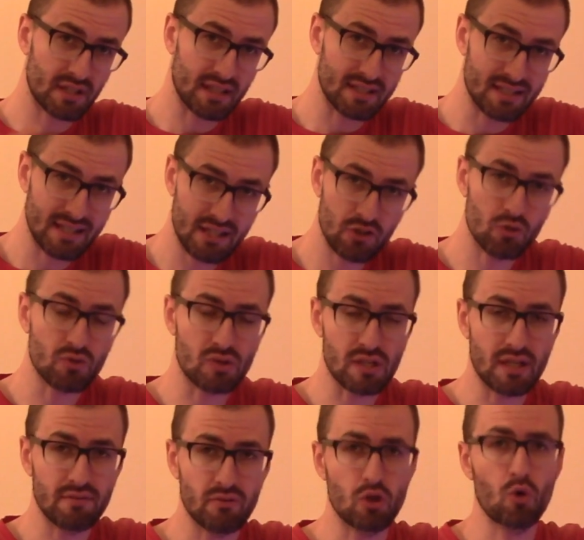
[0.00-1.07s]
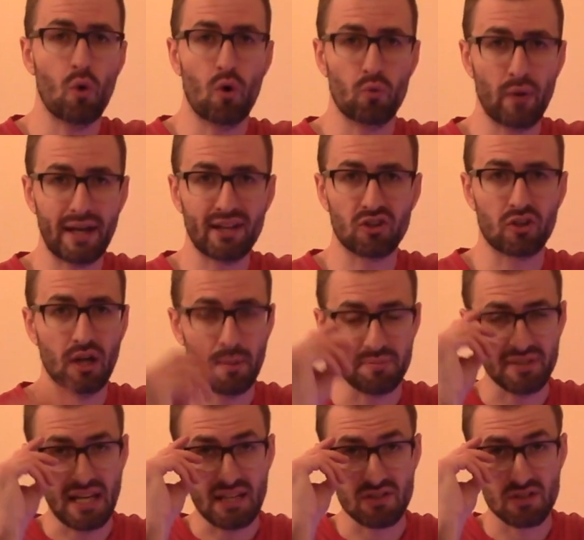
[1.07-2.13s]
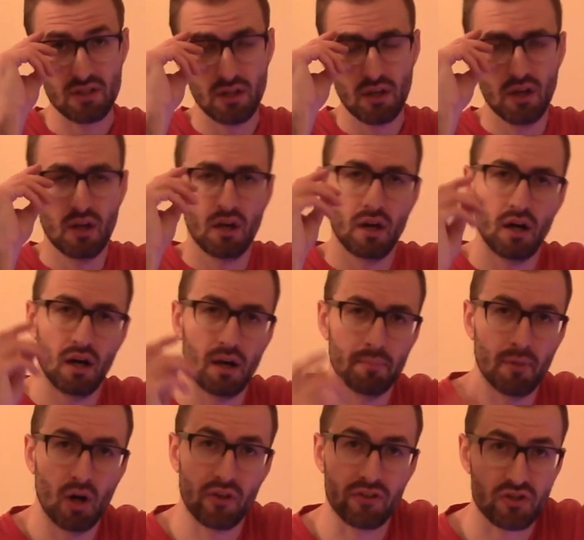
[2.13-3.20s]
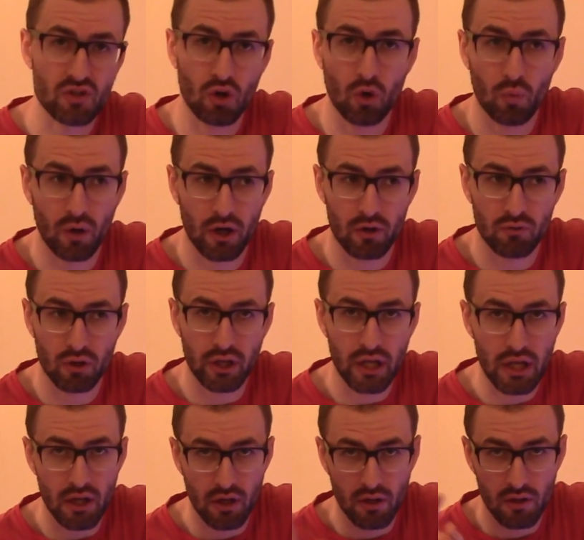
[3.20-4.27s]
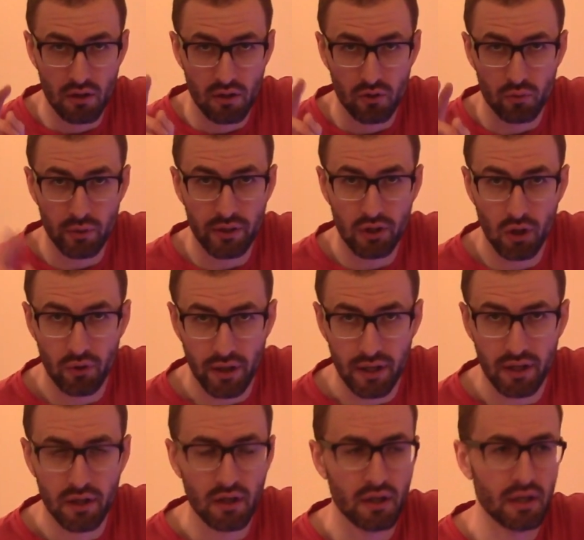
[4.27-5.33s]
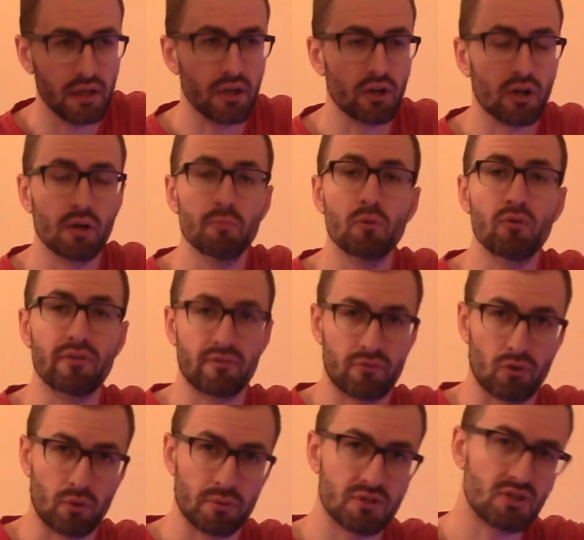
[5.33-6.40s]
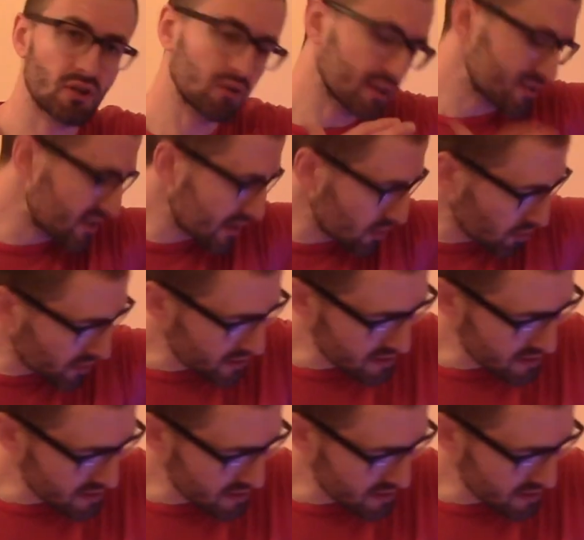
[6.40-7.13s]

continue to give you regular updates on the Saltwater Rookie Reloaded here moving forward. So let's take a look at the